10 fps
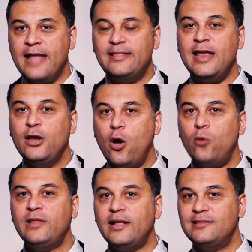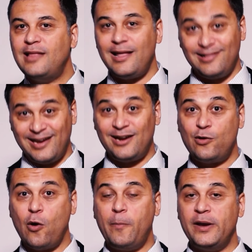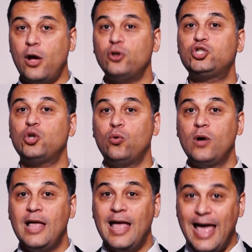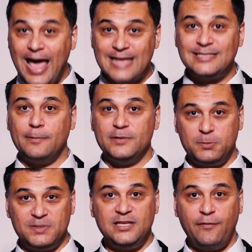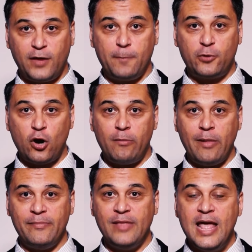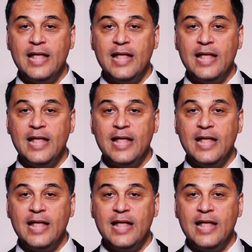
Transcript: and they know that they, their company also has a specific problem,